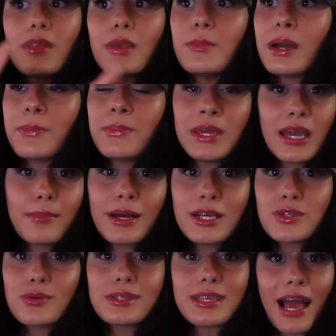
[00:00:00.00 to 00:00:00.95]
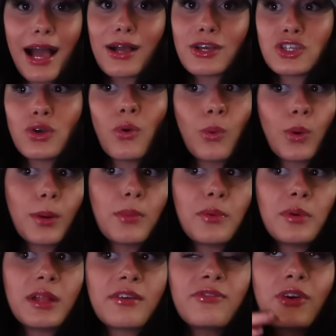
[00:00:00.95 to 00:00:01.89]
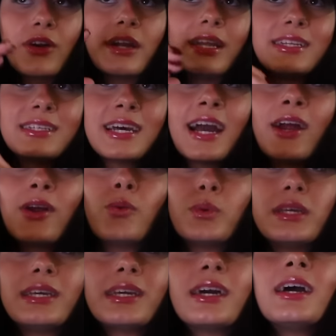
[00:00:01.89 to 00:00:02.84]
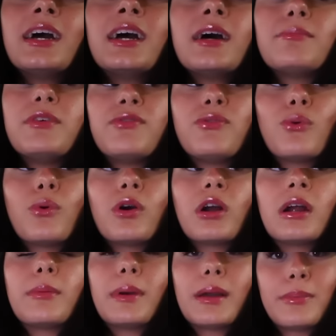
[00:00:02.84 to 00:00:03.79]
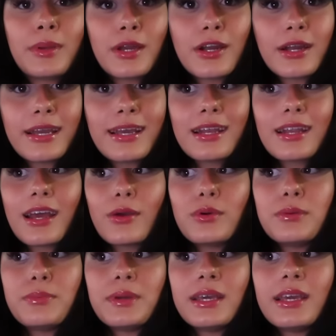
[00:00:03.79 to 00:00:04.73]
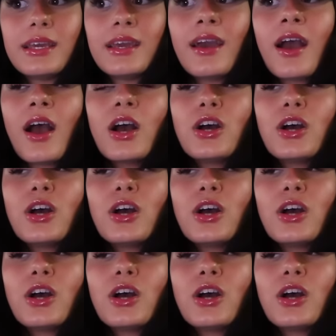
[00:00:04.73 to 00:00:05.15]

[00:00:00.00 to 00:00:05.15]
My PMS was actually horrible. Like for an entire week before my period, I would be